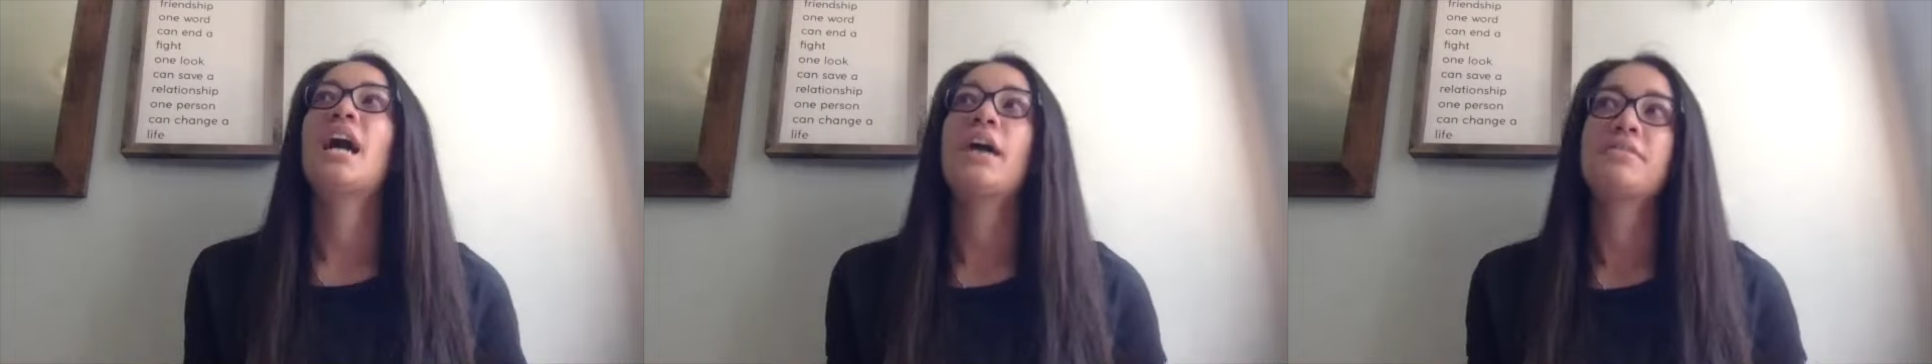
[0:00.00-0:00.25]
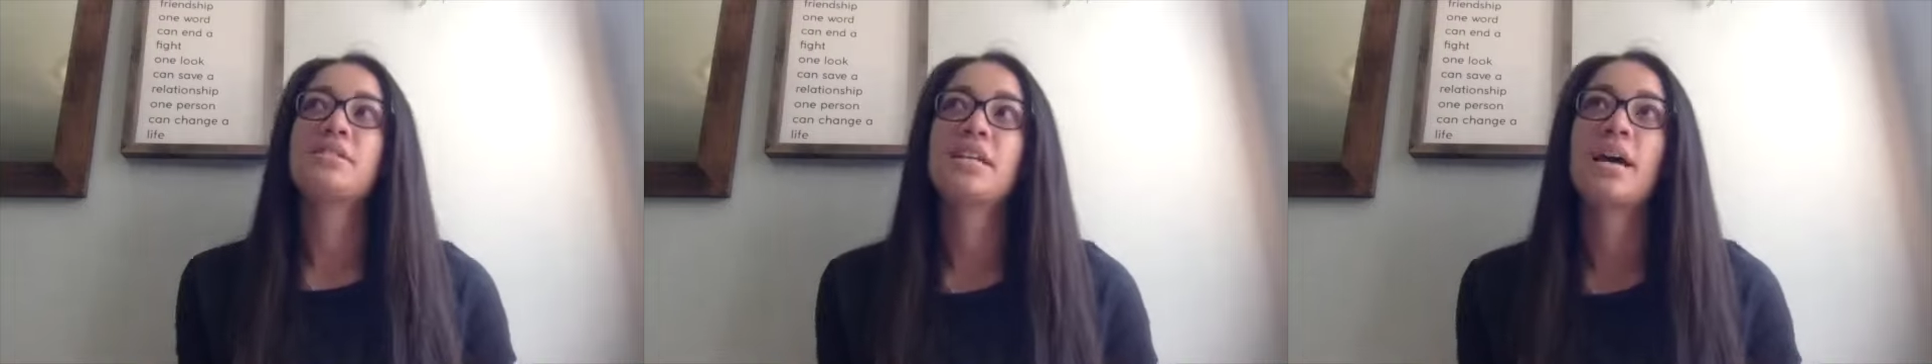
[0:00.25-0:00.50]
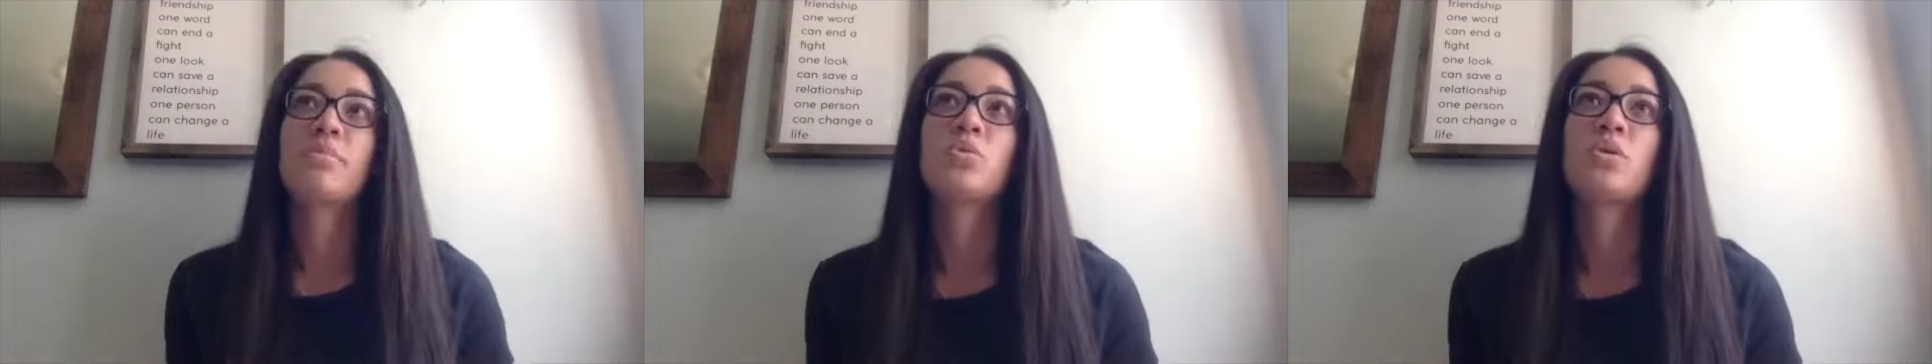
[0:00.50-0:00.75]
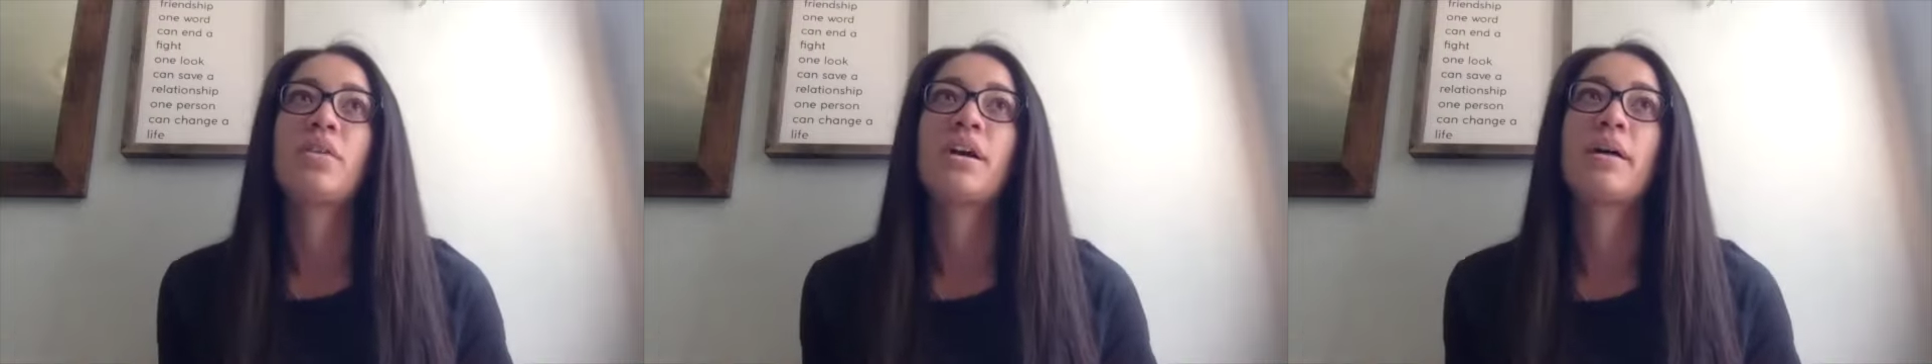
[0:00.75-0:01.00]
oftentimes
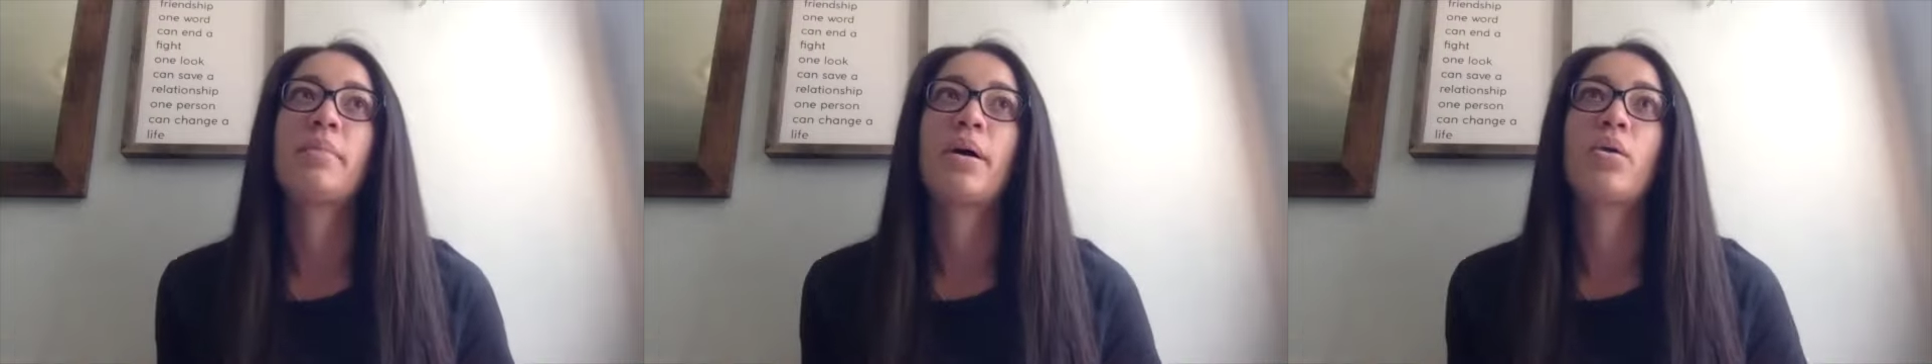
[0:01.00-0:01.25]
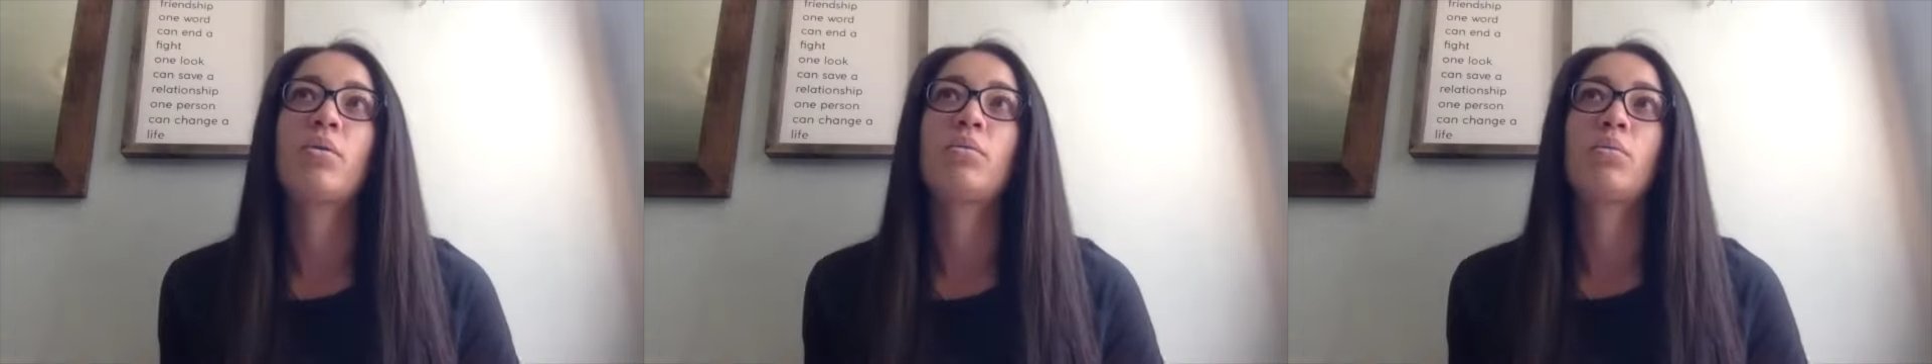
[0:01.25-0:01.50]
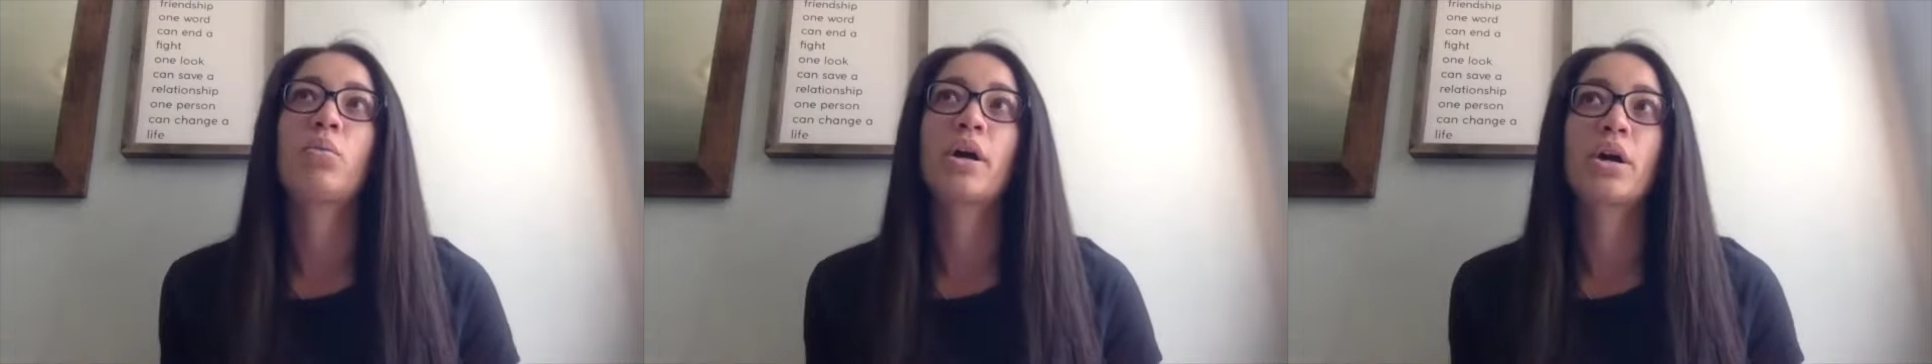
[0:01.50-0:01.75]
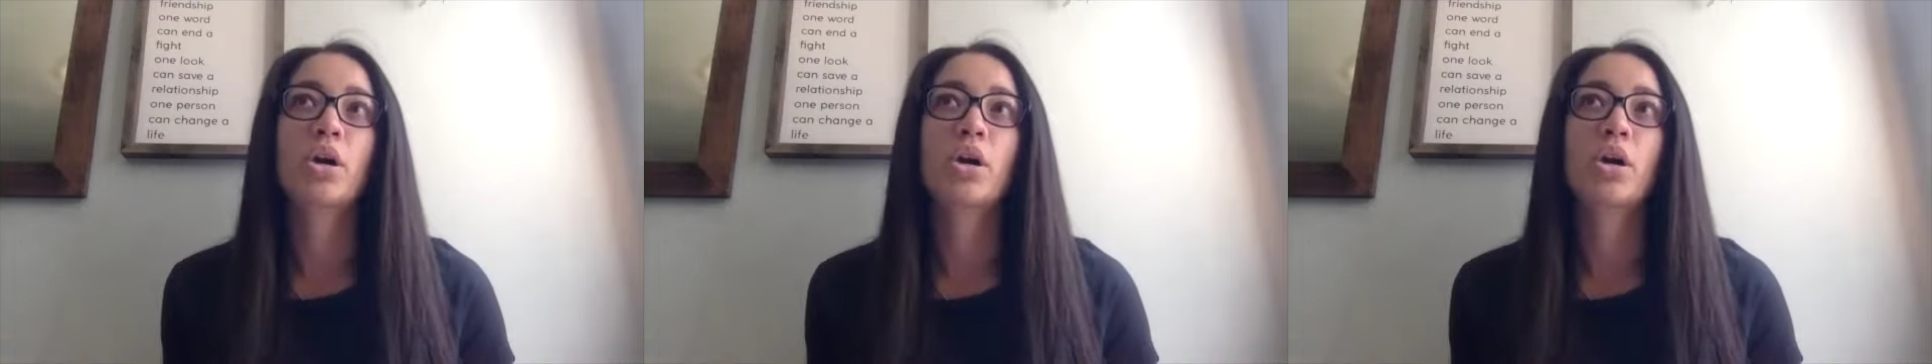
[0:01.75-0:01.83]
we think about where